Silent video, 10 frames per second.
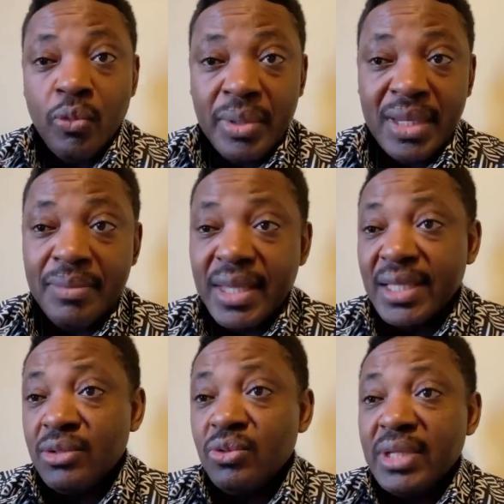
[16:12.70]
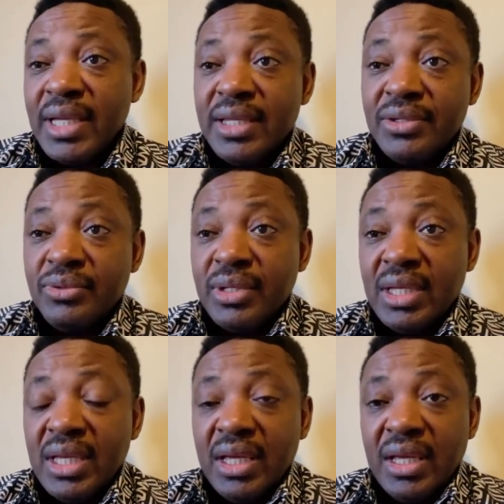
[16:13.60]
We'll be the biggest loser in
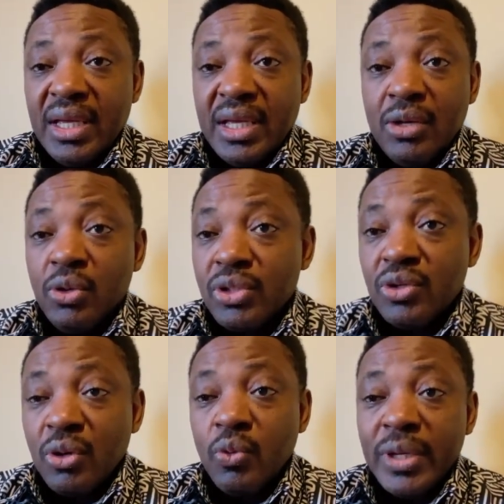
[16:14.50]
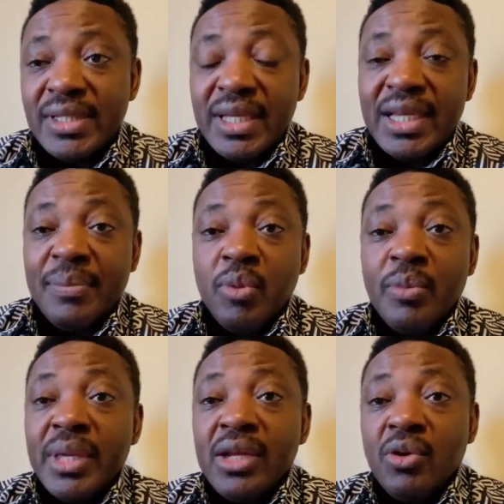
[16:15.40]
history. Those top who were saying
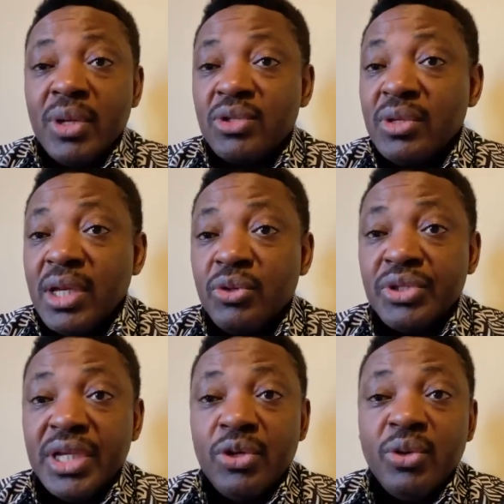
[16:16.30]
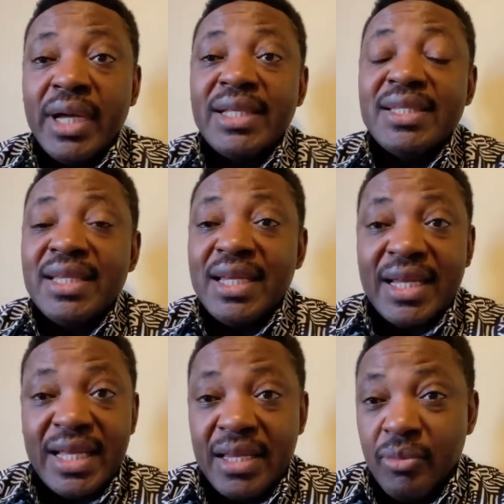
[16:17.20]
that Pobia don't want to negotiate, you can't
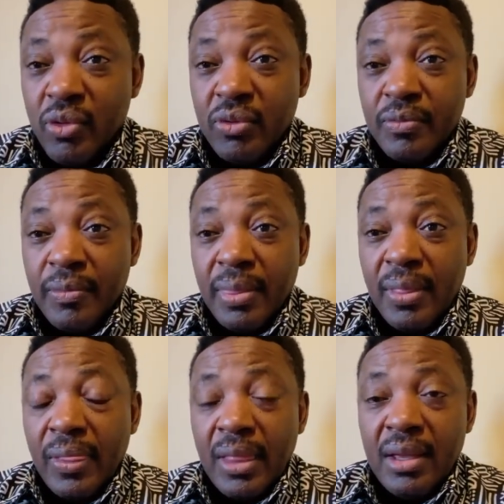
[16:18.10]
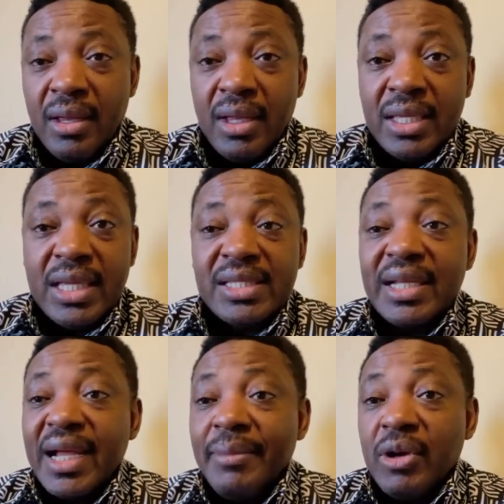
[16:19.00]
say that anymore.
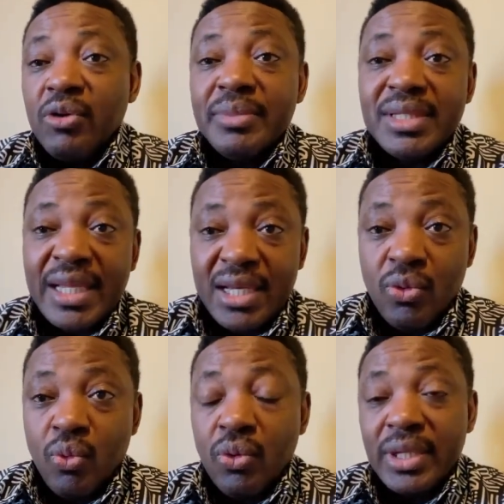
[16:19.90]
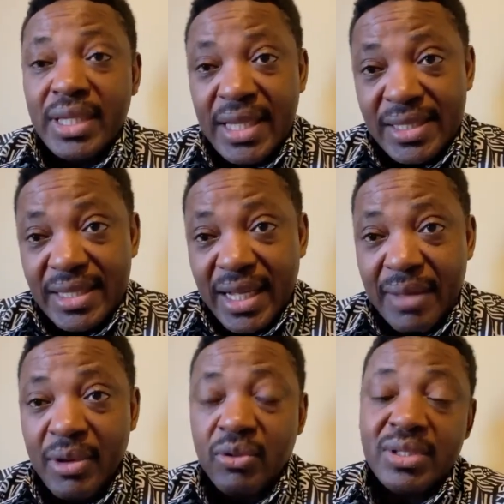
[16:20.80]
Yes, na Cameroon be start the war. Yes,
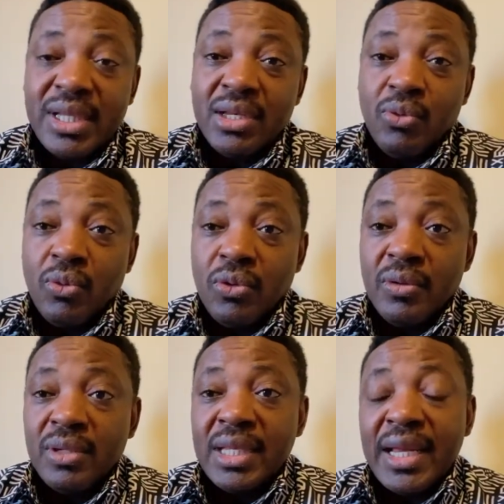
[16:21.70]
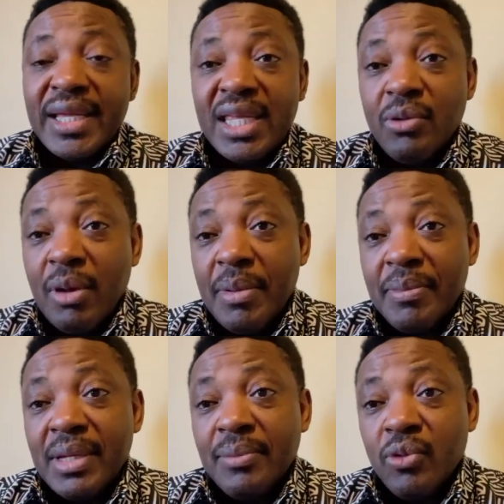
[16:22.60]
na Cameroon start the war. They don't kill our
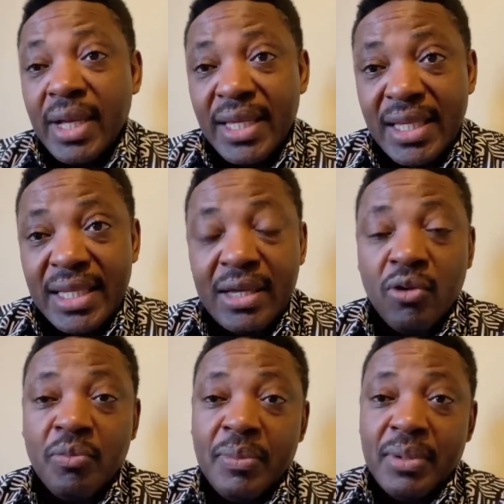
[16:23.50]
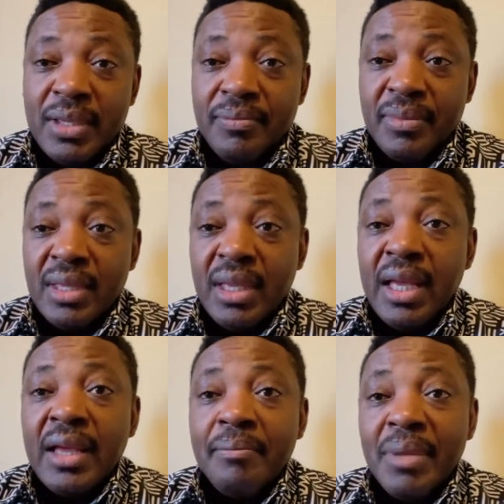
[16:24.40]
people them. We don't kill their own people them.
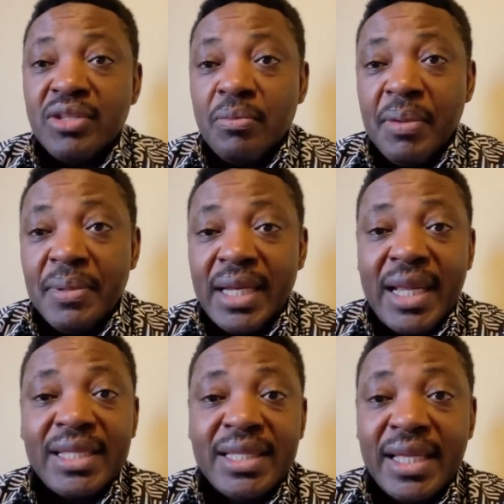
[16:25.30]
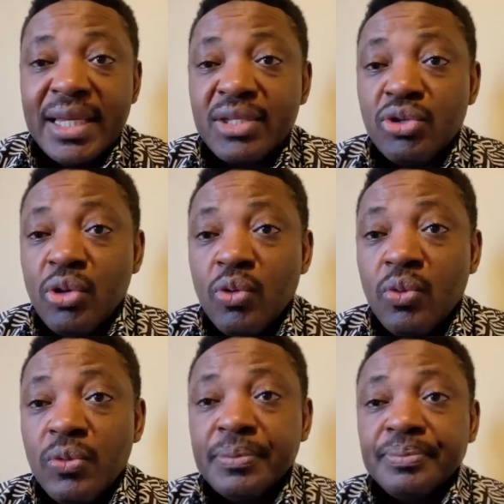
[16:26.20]
But some people, they don't take the
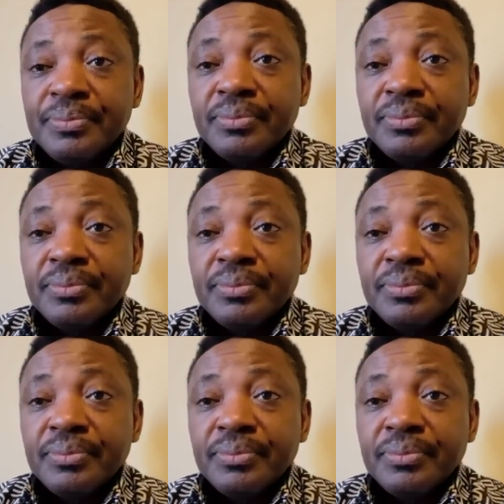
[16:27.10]
struggle,